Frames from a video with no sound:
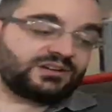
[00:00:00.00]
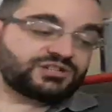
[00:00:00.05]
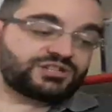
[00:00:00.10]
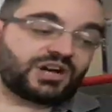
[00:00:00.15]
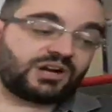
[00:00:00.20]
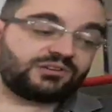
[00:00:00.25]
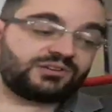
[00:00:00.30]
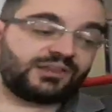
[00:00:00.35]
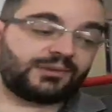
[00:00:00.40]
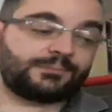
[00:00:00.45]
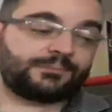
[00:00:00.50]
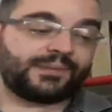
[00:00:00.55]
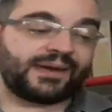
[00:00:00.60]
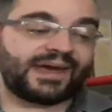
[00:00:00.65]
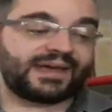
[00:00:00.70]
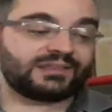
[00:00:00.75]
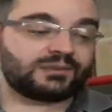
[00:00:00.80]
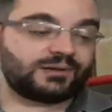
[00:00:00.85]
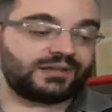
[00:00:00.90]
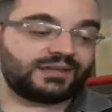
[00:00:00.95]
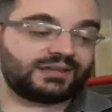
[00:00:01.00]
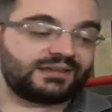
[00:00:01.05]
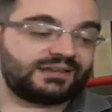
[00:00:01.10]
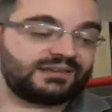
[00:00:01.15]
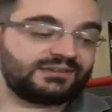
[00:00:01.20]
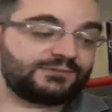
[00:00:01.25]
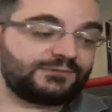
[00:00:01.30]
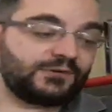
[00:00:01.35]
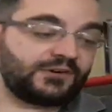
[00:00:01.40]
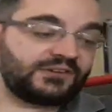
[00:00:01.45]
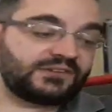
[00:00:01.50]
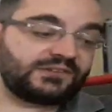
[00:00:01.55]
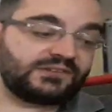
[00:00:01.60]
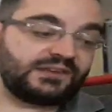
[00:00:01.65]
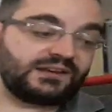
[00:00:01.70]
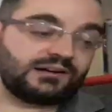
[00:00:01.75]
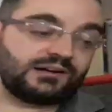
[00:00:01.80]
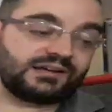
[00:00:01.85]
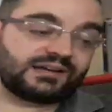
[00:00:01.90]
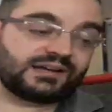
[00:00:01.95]
shouted Patrick, his voice
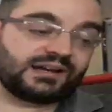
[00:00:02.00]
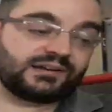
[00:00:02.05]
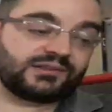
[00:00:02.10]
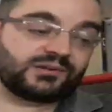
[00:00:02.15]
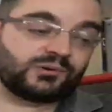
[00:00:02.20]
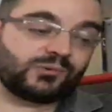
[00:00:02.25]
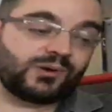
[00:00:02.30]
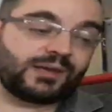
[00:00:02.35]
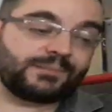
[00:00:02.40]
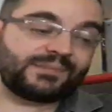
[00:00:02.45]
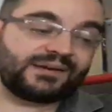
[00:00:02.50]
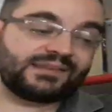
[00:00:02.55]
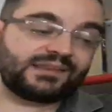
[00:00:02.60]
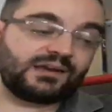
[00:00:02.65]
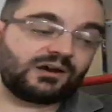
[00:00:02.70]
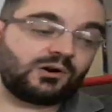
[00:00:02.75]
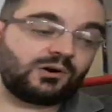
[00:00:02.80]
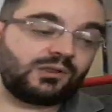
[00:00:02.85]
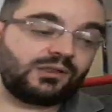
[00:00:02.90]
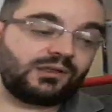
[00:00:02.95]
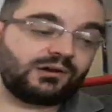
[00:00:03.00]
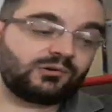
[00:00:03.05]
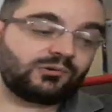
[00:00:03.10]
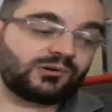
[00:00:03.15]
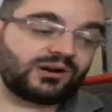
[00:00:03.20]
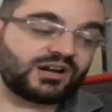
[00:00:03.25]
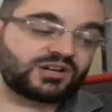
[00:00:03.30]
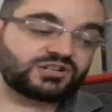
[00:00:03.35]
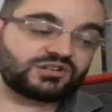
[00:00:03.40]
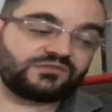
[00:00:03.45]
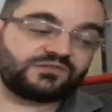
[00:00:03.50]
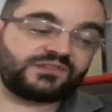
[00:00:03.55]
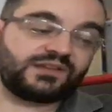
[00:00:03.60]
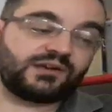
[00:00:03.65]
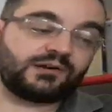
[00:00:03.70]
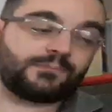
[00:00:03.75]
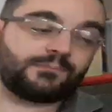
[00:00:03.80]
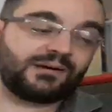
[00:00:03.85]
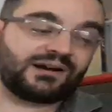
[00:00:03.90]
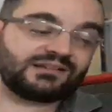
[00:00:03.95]
nearly carried away by the howling rush of
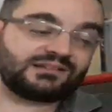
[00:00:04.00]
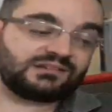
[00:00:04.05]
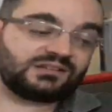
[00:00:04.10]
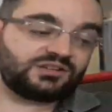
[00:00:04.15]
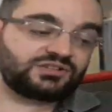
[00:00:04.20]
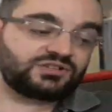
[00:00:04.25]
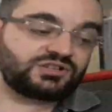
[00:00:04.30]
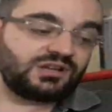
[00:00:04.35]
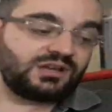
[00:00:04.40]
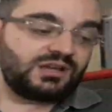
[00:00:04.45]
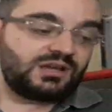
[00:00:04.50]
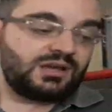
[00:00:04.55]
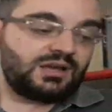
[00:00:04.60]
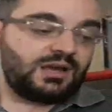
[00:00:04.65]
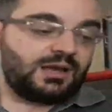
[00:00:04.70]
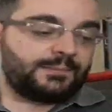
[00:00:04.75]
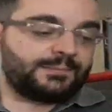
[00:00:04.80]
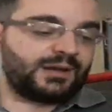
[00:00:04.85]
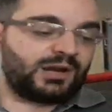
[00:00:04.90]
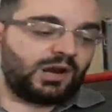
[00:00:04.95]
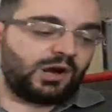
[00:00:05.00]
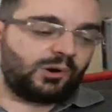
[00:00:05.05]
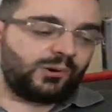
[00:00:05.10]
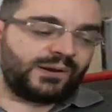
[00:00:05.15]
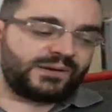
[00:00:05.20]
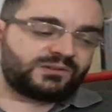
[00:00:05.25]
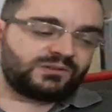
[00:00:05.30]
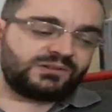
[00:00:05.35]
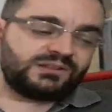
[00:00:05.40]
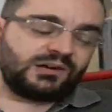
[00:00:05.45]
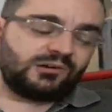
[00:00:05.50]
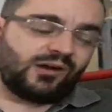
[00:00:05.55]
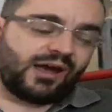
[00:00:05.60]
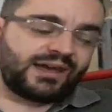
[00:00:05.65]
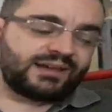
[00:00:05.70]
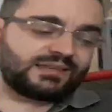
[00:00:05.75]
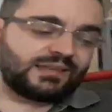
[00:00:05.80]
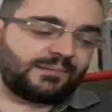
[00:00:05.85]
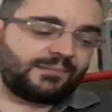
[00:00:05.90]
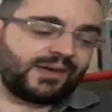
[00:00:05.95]
their passage. "Below it to the
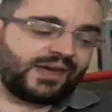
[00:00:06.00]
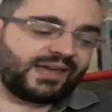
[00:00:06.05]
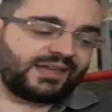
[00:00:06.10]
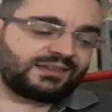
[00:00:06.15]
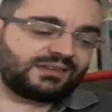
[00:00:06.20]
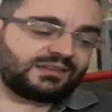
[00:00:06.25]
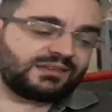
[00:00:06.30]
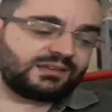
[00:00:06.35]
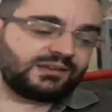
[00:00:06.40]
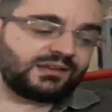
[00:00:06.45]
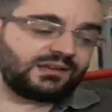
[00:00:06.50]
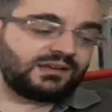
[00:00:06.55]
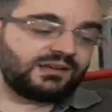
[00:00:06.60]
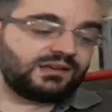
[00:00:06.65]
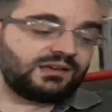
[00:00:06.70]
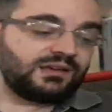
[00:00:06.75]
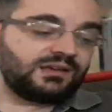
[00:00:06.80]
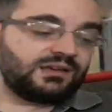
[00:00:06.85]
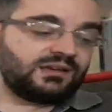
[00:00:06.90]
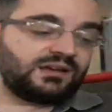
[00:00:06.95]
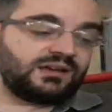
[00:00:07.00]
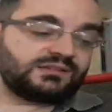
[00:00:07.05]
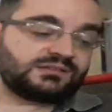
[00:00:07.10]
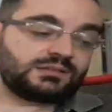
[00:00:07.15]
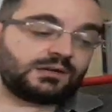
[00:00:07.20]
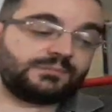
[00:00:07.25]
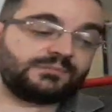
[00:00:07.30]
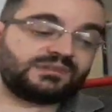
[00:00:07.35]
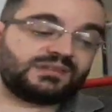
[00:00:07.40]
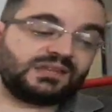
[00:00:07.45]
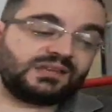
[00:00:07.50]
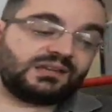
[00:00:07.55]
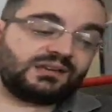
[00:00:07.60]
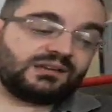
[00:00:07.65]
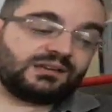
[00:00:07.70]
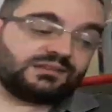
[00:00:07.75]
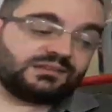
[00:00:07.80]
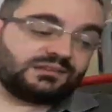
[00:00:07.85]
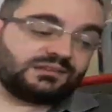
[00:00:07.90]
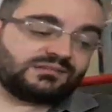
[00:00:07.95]
right a bit!"
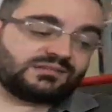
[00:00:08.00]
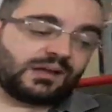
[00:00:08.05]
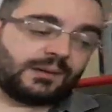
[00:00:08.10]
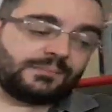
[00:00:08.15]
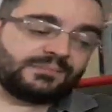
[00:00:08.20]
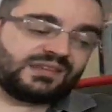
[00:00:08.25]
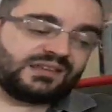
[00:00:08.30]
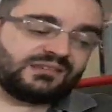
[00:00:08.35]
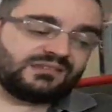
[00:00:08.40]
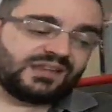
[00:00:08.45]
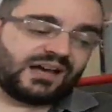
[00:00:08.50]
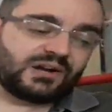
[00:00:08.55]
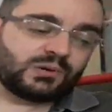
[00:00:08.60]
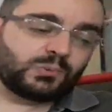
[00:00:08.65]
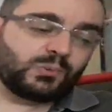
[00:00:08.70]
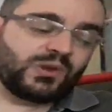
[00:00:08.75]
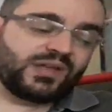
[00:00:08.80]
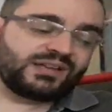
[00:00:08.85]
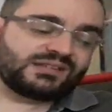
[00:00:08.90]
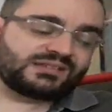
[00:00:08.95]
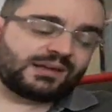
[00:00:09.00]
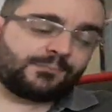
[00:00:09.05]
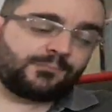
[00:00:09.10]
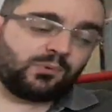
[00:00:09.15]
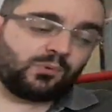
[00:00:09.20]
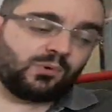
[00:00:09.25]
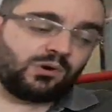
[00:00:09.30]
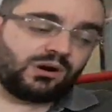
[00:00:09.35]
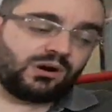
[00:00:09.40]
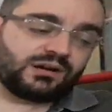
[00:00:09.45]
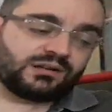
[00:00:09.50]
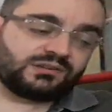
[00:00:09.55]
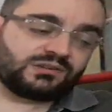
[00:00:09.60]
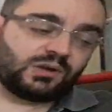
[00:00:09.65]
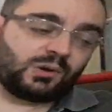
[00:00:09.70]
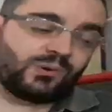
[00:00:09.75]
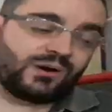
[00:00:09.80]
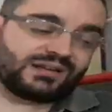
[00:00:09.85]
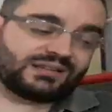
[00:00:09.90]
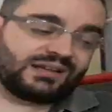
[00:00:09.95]
Something dark wings upward
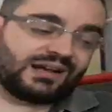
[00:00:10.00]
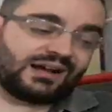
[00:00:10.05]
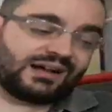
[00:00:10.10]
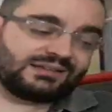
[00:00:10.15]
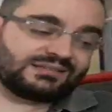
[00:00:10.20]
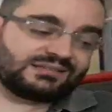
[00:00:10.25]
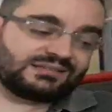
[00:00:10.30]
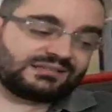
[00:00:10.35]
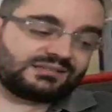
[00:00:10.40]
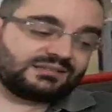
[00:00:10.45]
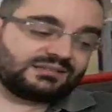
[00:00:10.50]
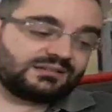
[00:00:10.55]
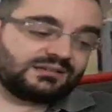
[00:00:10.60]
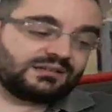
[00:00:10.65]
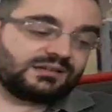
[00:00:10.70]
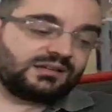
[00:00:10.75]
toward us!"